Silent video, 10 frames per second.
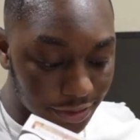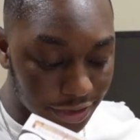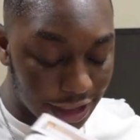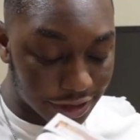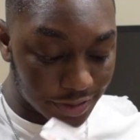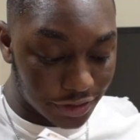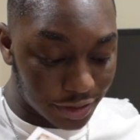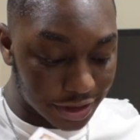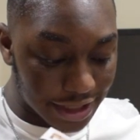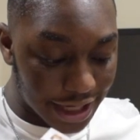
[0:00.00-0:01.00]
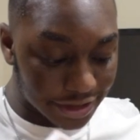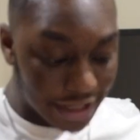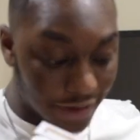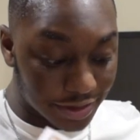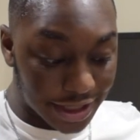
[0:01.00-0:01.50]
that's before tax.
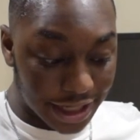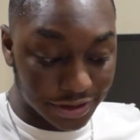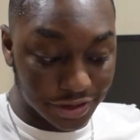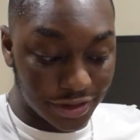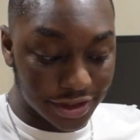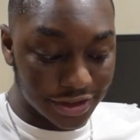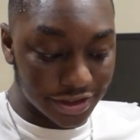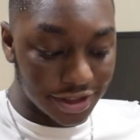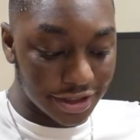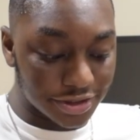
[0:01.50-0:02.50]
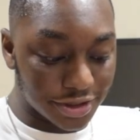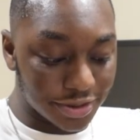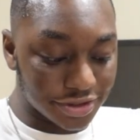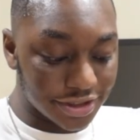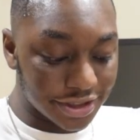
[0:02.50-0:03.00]
After tax, it was
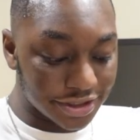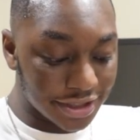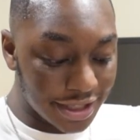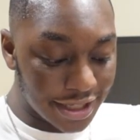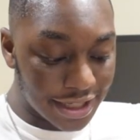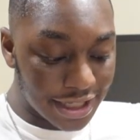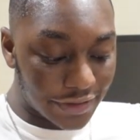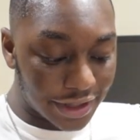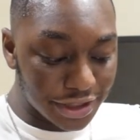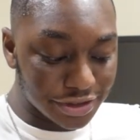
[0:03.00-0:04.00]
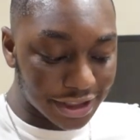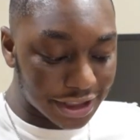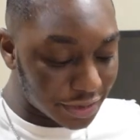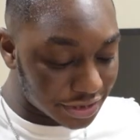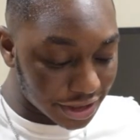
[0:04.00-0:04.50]
$56.31. If I didn't use that
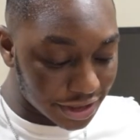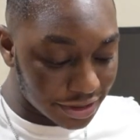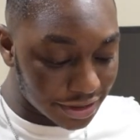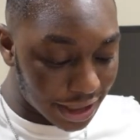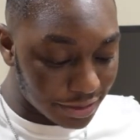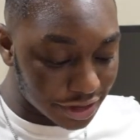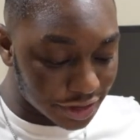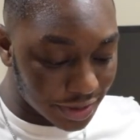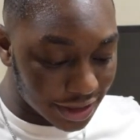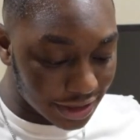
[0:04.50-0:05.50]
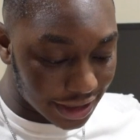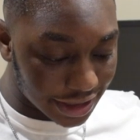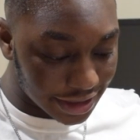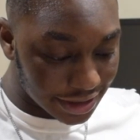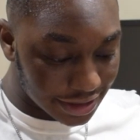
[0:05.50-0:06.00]
10% code, I would have spent
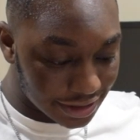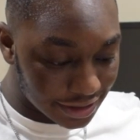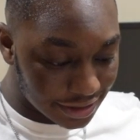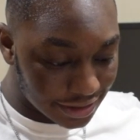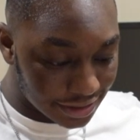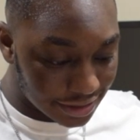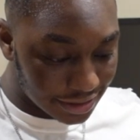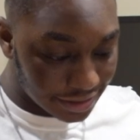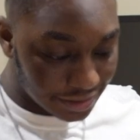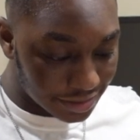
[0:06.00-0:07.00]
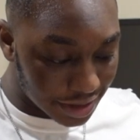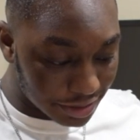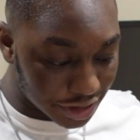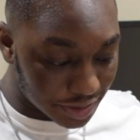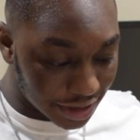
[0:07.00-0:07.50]
like, I
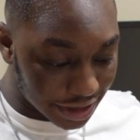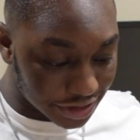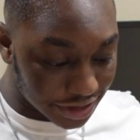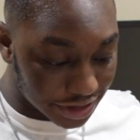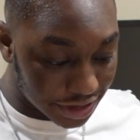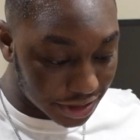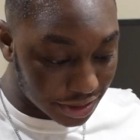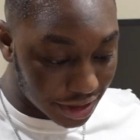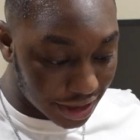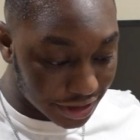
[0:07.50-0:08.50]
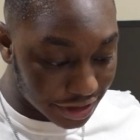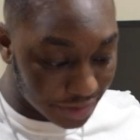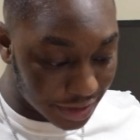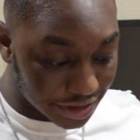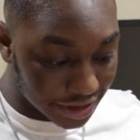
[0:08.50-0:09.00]
would have spent like
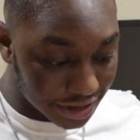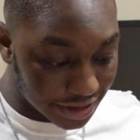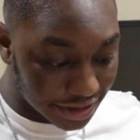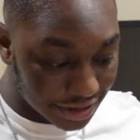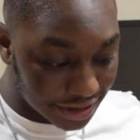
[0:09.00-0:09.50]
$62 basically.